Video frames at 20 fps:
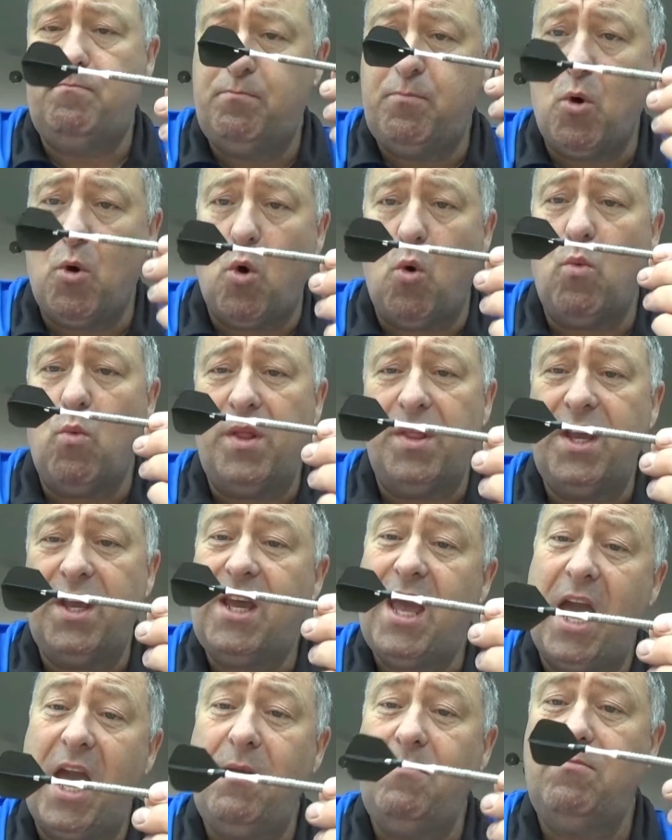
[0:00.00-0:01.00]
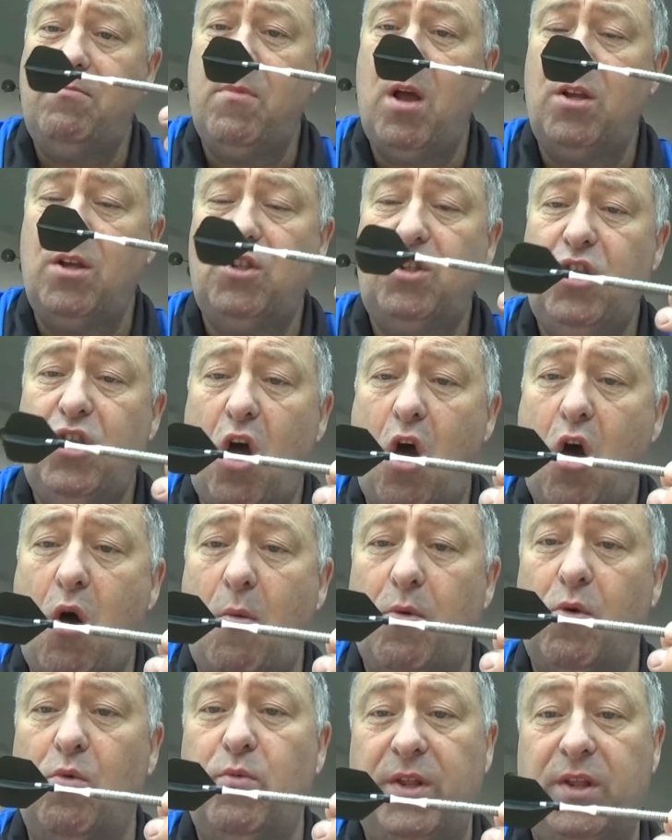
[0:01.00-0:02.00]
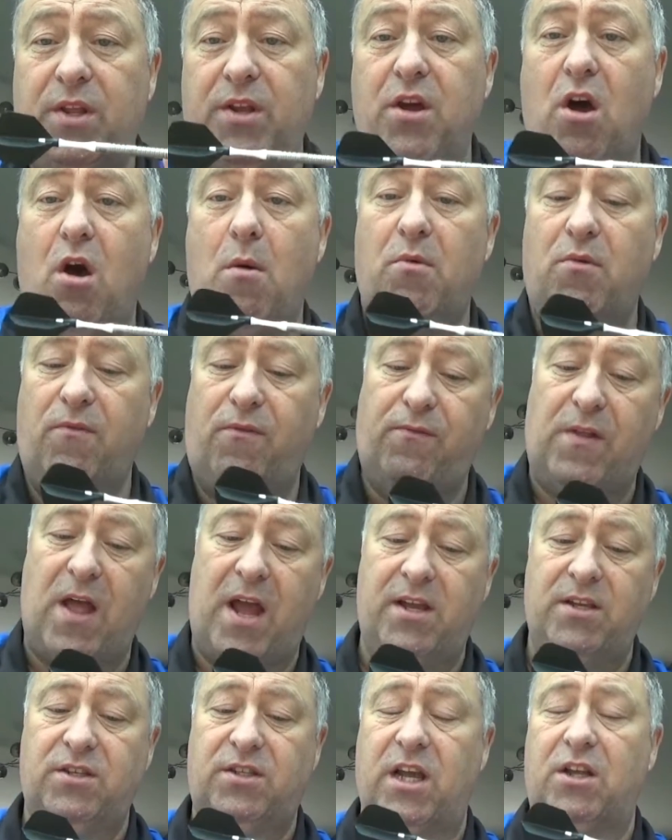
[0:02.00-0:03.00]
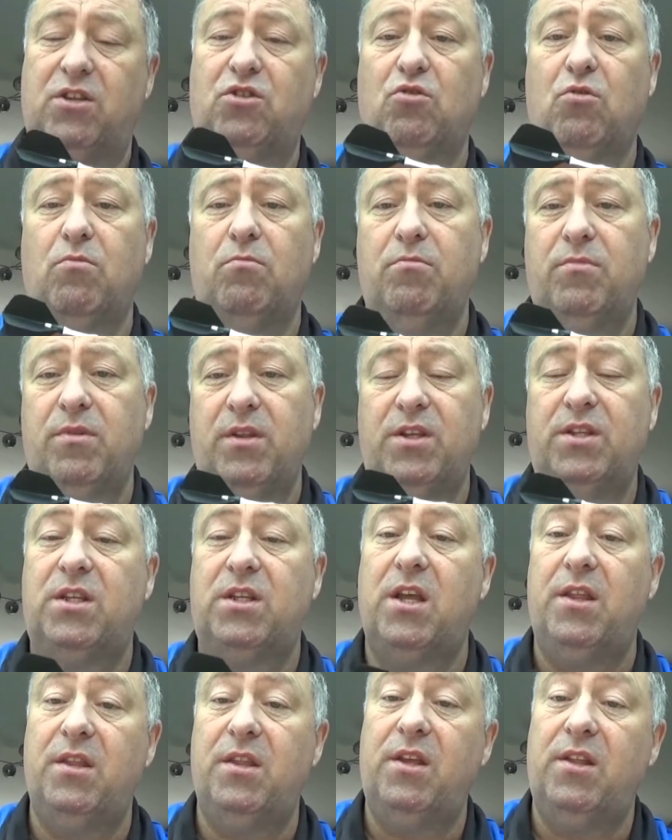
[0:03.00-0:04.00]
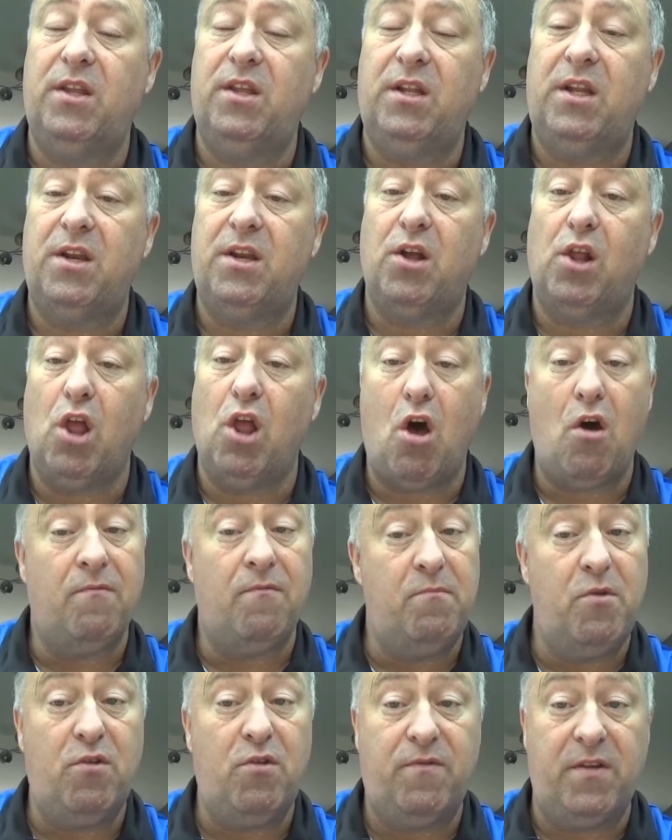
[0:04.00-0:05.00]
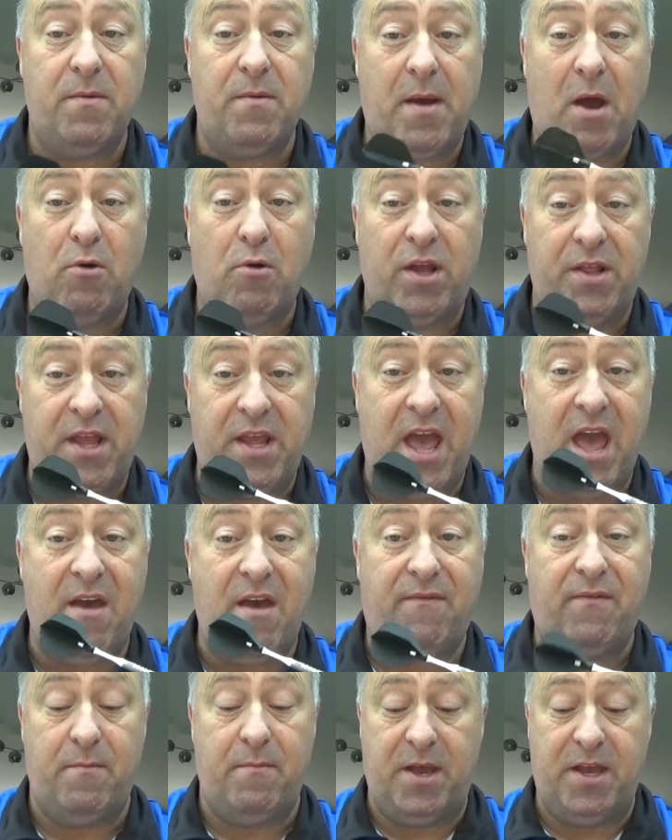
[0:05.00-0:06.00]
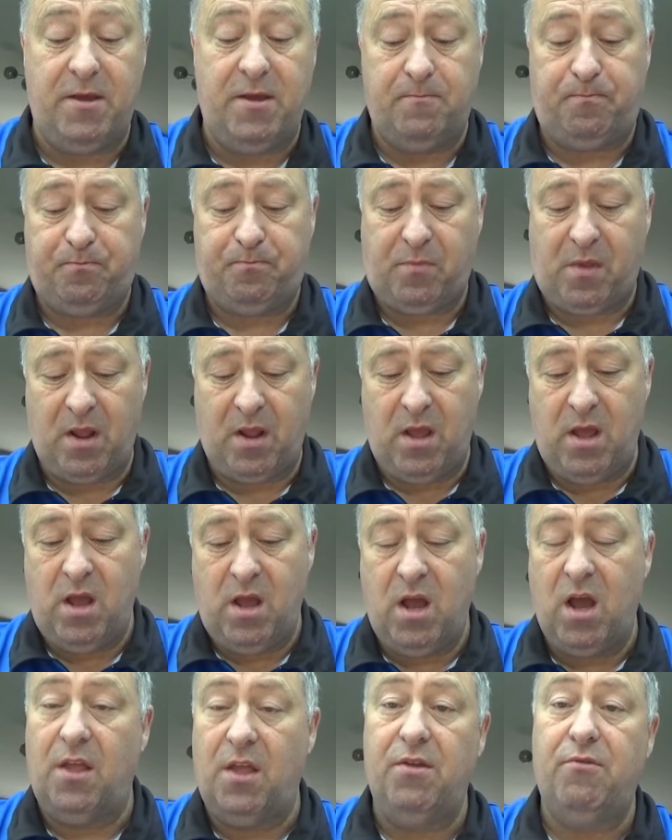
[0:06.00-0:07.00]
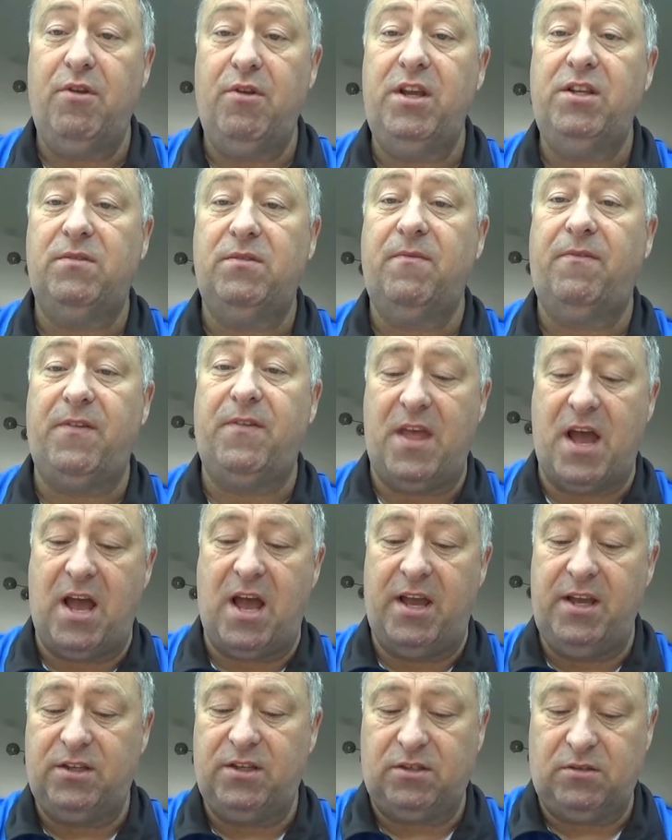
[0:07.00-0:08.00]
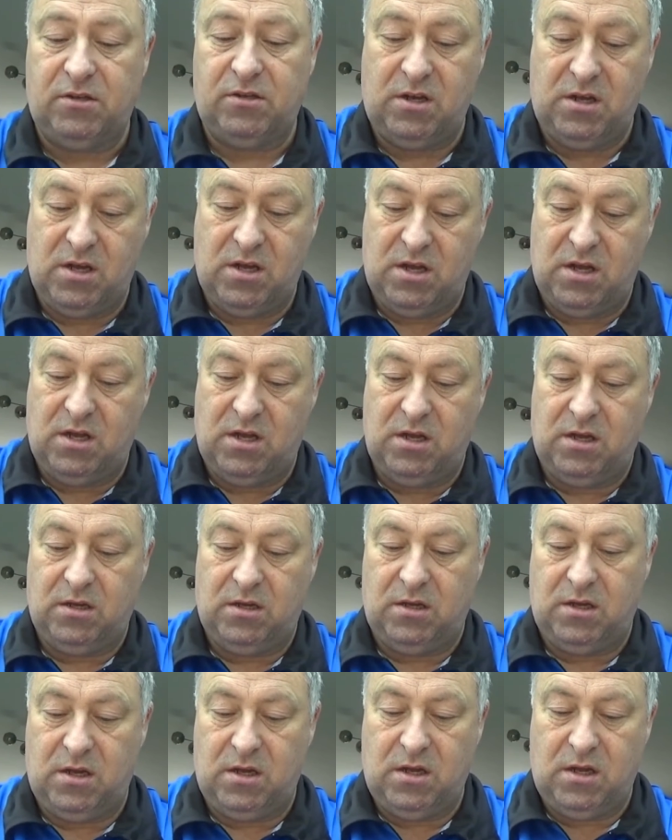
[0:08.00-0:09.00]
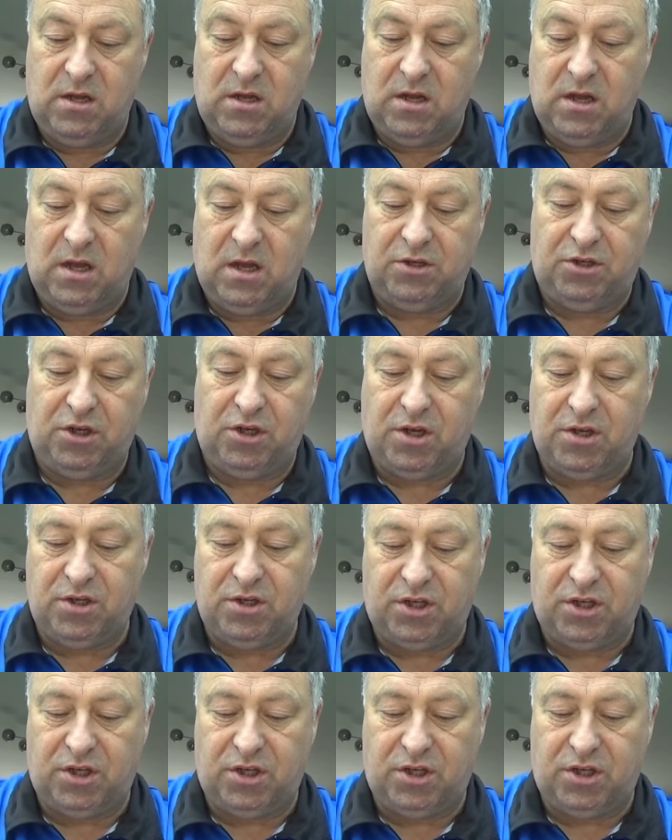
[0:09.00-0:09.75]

But when they came as normal with the normal flight setup, they did a lot of moving about in the air for me. And the reason for that is, as you can